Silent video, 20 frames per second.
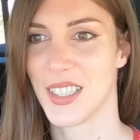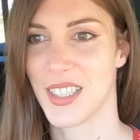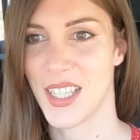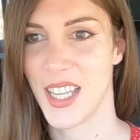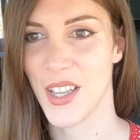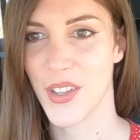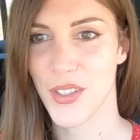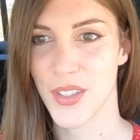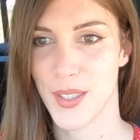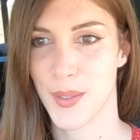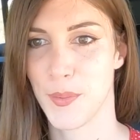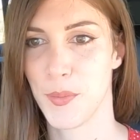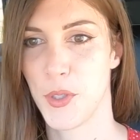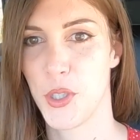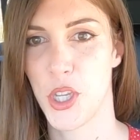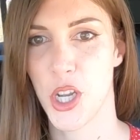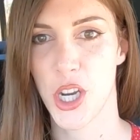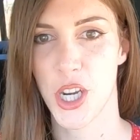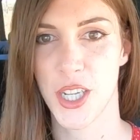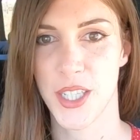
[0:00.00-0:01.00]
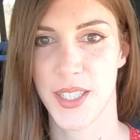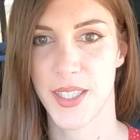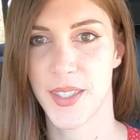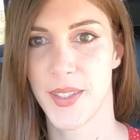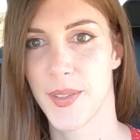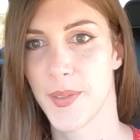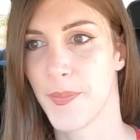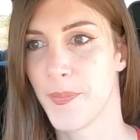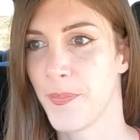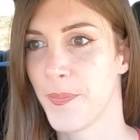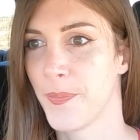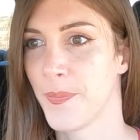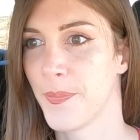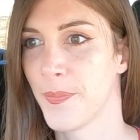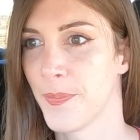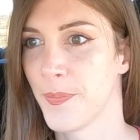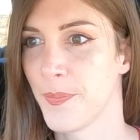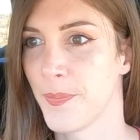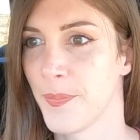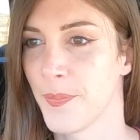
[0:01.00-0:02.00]
Kill some dirts.
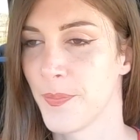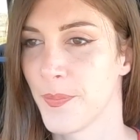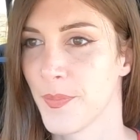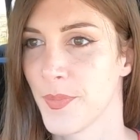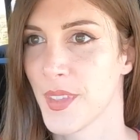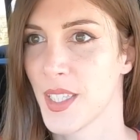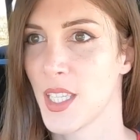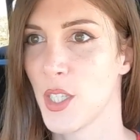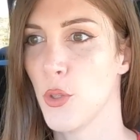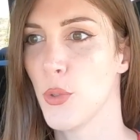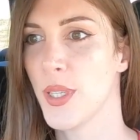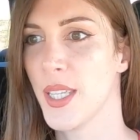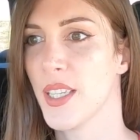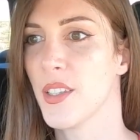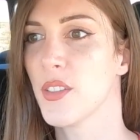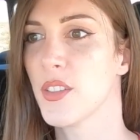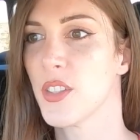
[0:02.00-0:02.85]
Can you kill